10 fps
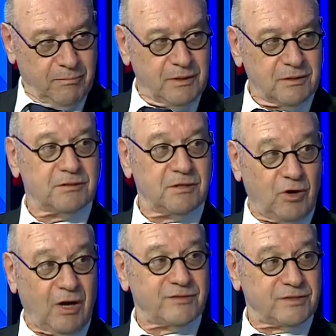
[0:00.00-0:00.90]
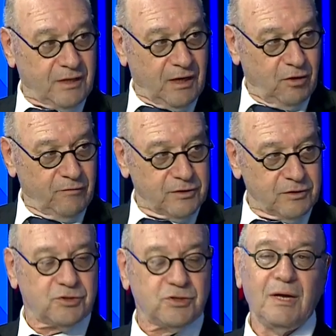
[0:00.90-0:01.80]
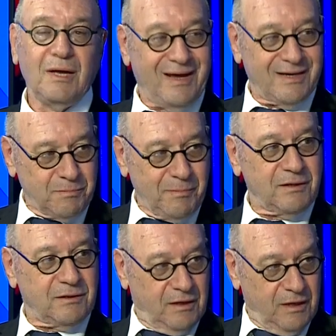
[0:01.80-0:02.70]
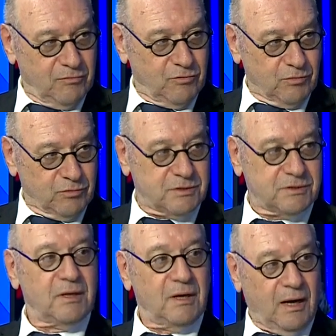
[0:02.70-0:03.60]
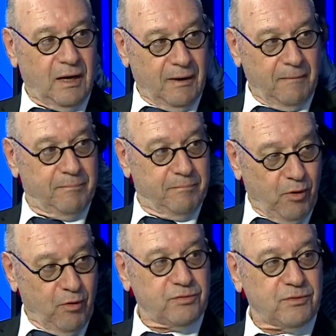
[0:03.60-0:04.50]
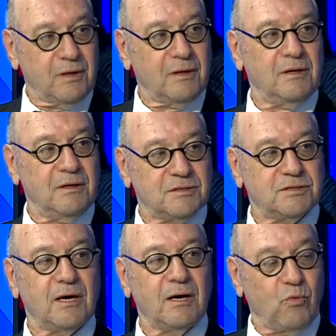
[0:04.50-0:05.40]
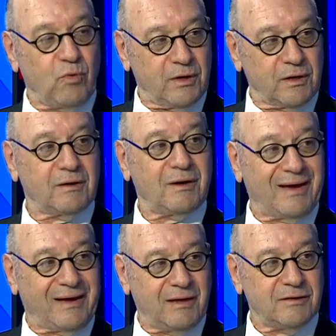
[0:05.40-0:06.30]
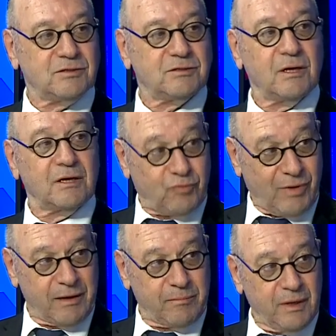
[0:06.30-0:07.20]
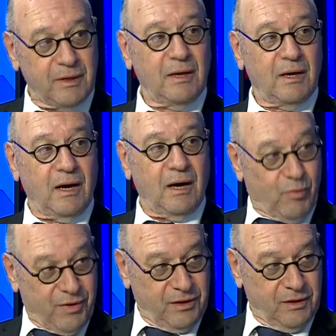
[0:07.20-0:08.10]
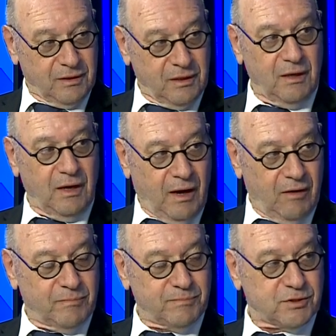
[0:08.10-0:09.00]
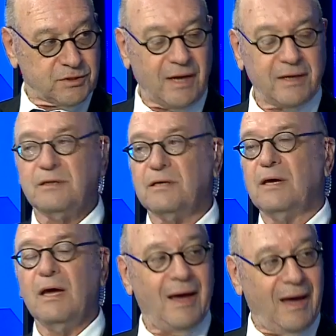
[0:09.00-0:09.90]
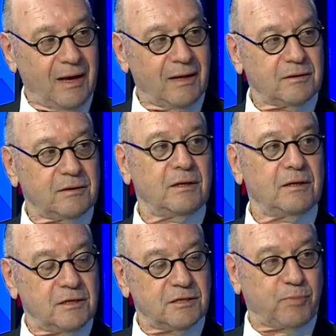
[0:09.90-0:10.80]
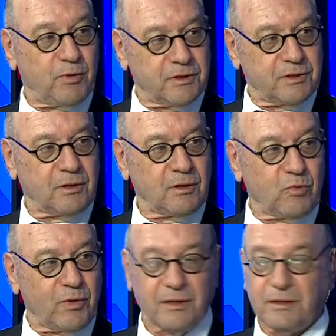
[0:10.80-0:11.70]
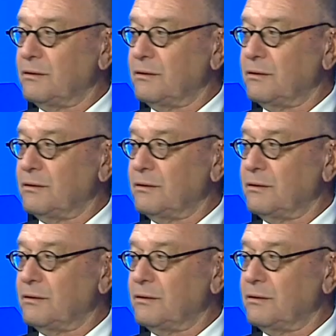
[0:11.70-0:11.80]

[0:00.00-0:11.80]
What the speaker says: Minister Yoav Segalovich has made inroads, both in his work against crime within the Arab society and in his political work.